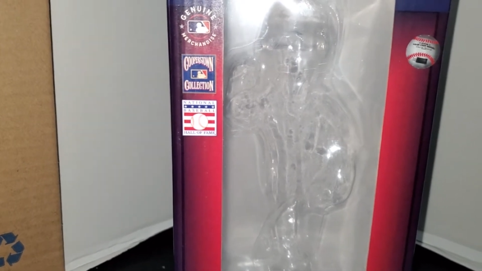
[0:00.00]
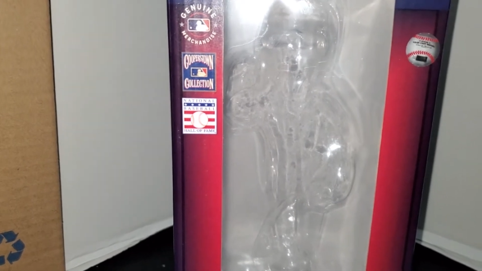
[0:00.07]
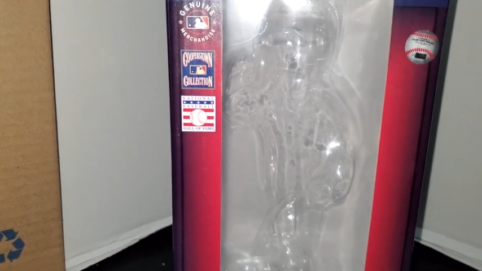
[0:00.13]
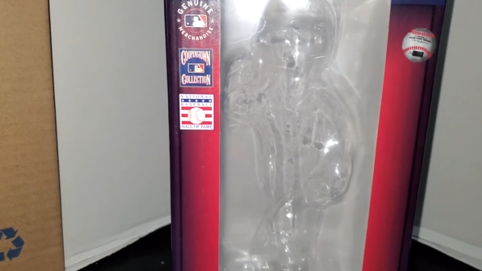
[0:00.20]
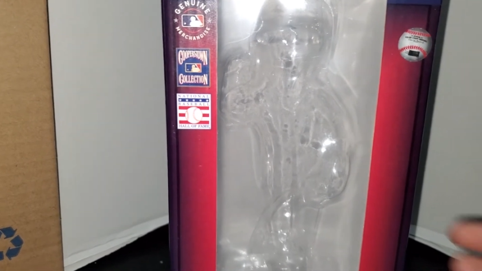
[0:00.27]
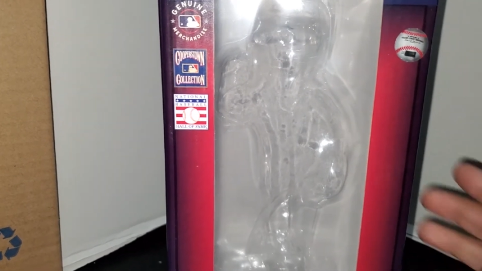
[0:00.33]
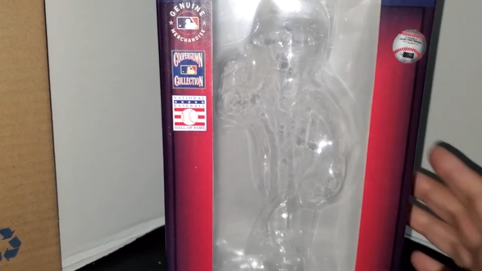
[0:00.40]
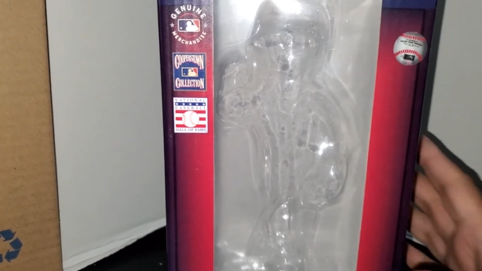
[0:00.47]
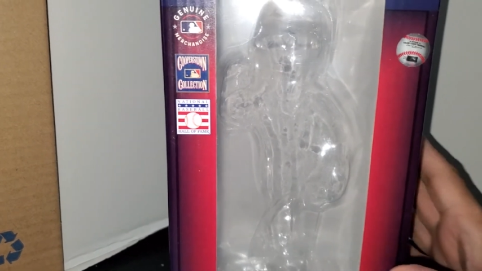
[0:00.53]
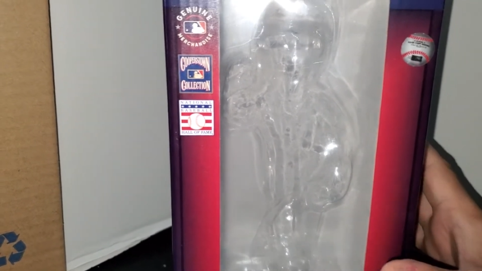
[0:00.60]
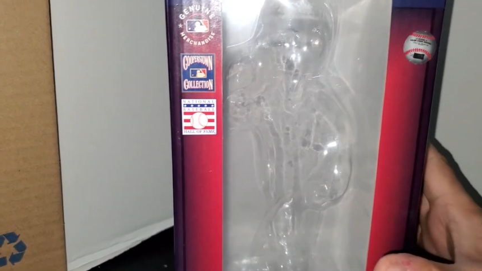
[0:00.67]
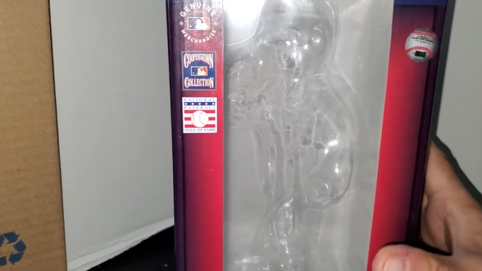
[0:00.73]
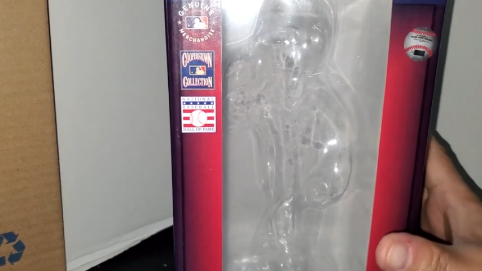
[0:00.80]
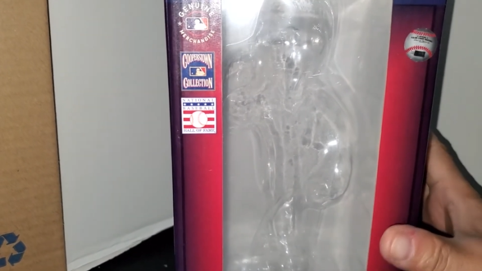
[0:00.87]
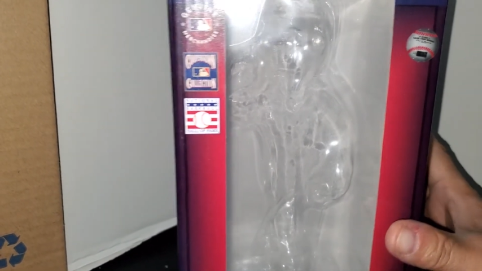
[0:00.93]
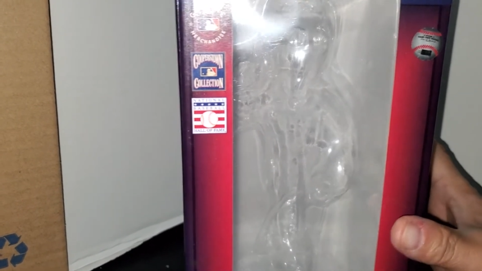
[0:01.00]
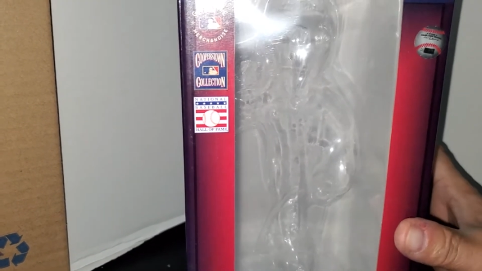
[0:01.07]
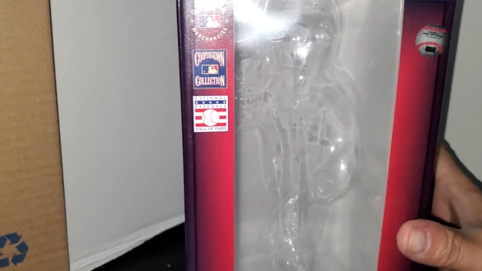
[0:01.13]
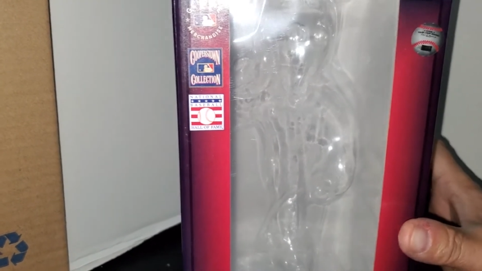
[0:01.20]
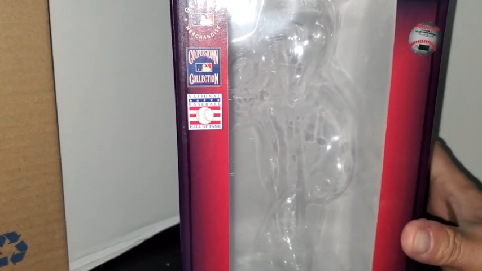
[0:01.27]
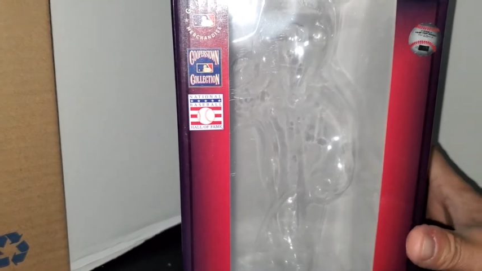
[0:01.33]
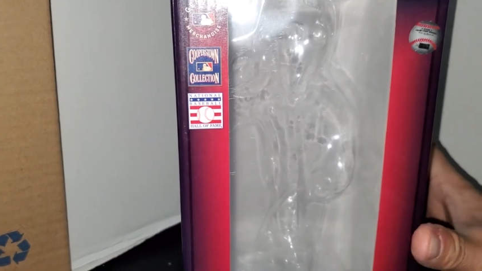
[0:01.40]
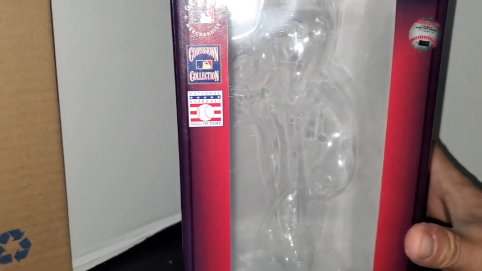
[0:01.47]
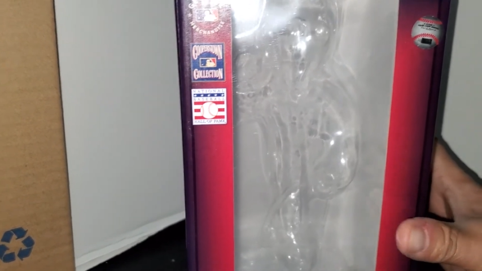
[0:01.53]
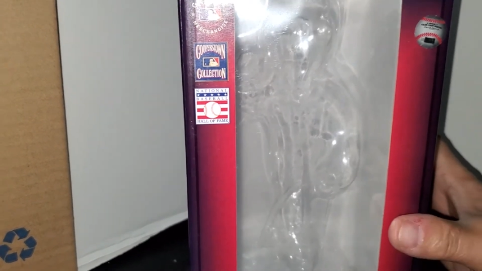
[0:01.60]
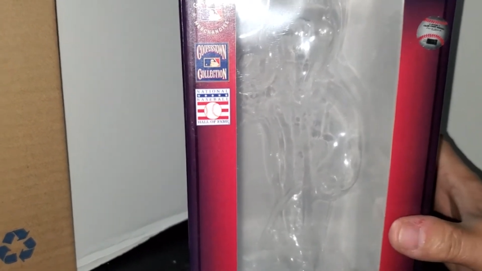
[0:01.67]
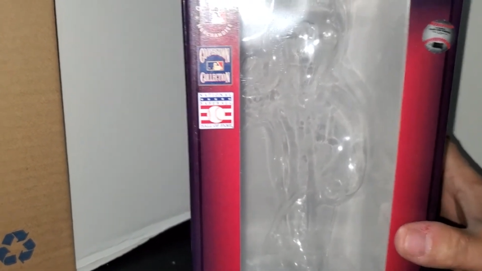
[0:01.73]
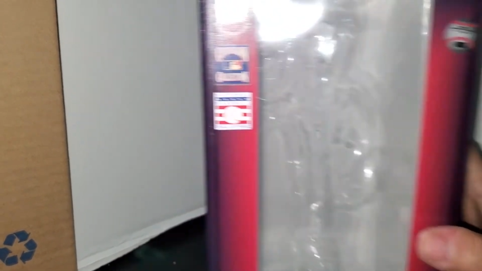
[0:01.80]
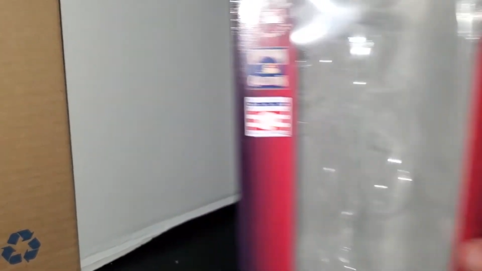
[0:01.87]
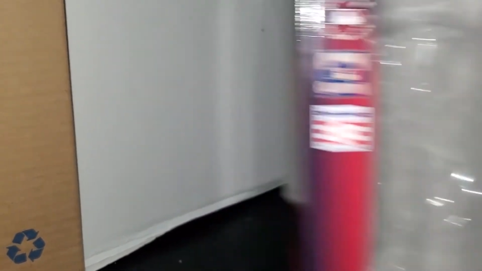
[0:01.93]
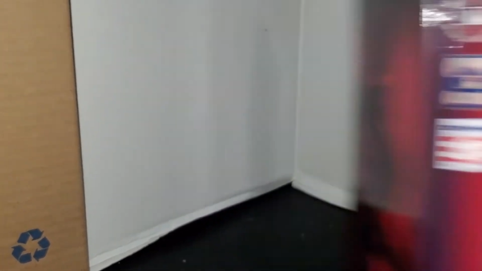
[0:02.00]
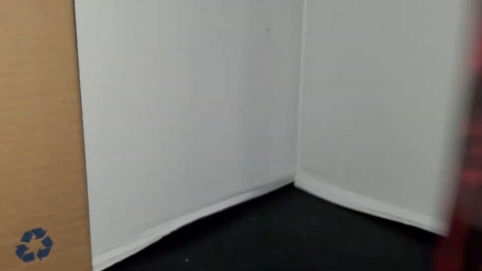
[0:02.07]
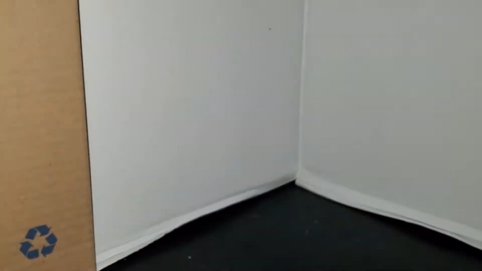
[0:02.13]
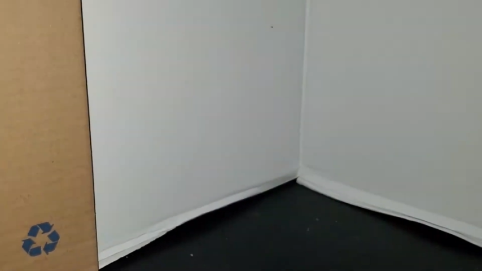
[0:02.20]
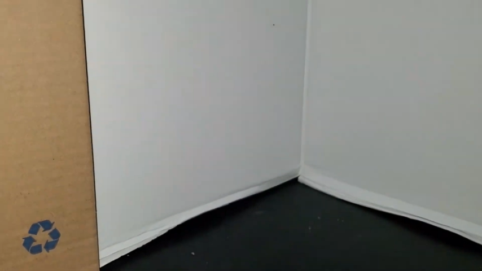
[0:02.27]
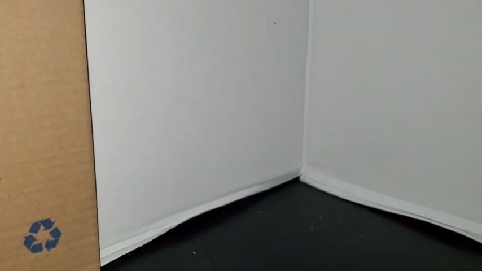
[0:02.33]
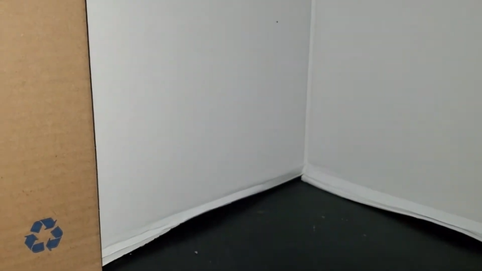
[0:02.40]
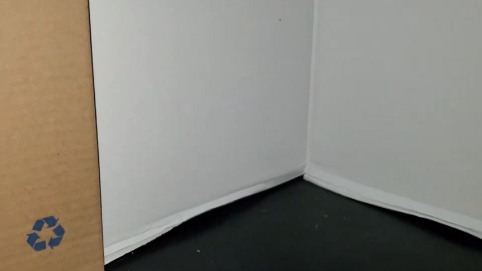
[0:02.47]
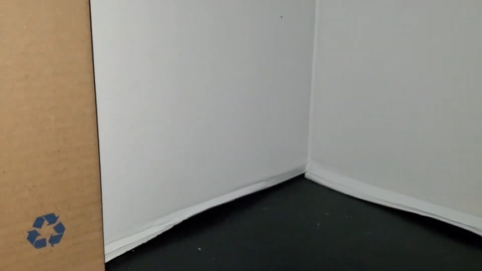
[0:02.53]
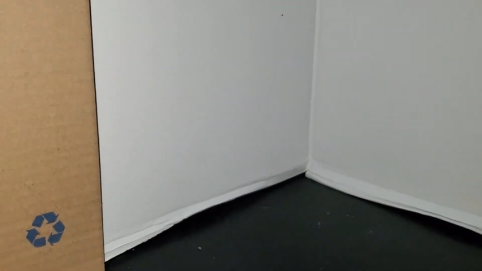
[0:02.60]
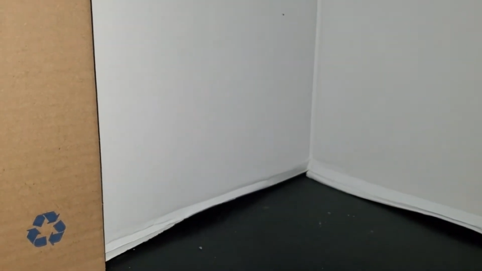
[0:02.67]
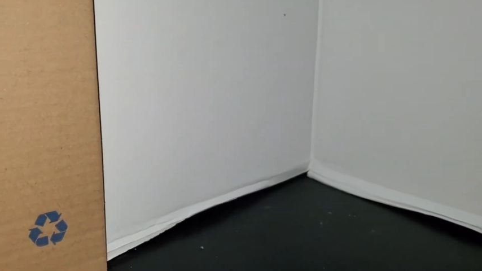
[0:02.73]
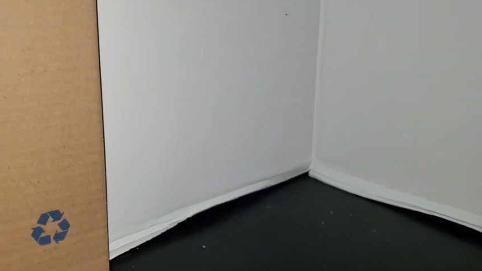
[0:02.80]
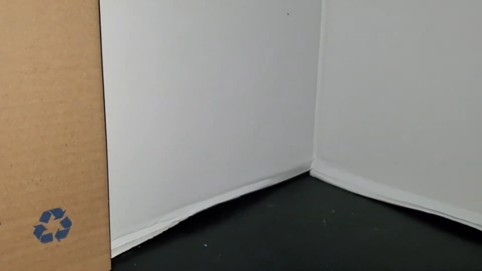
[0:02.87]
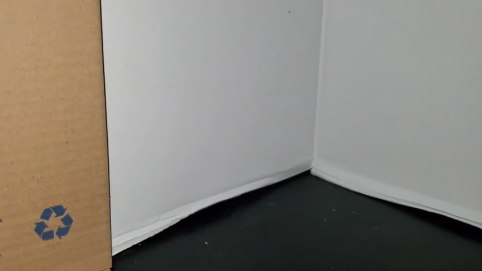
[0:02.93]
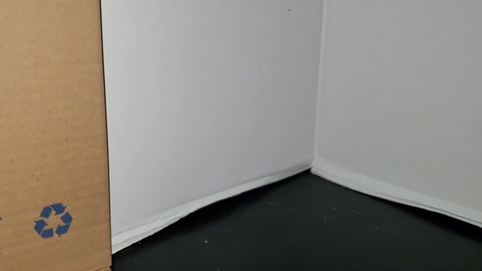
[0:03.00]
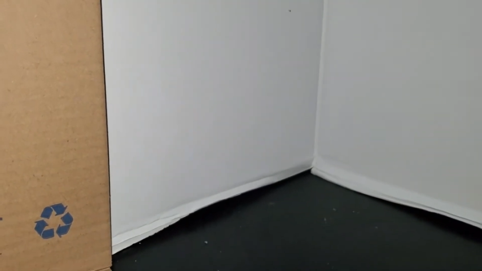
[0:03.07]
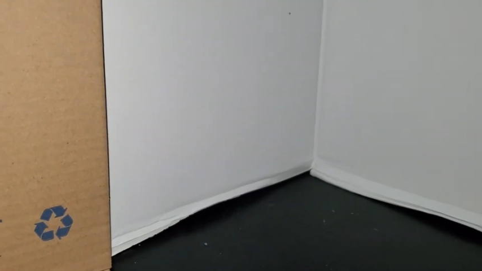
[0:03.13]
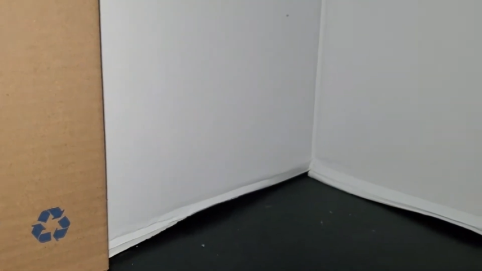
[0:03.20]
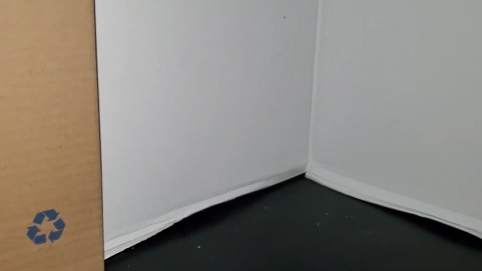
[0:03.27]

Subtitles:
[unreadable: no face in view]